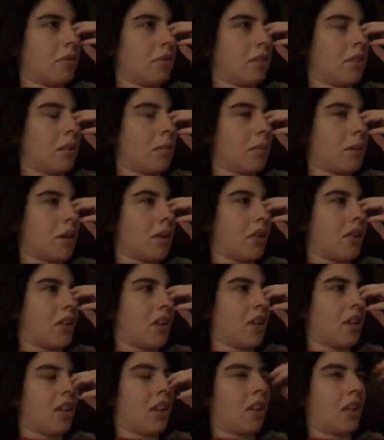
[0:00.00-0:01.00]
It'd probably
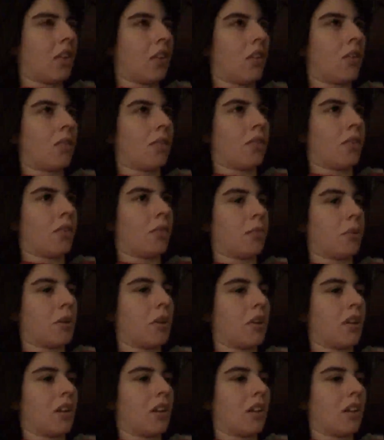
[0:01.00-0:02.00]
take like all first
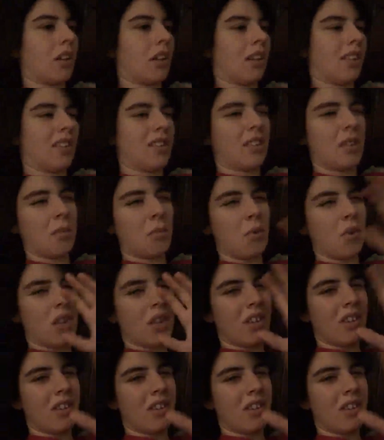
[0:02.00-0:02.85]
period and like somewhat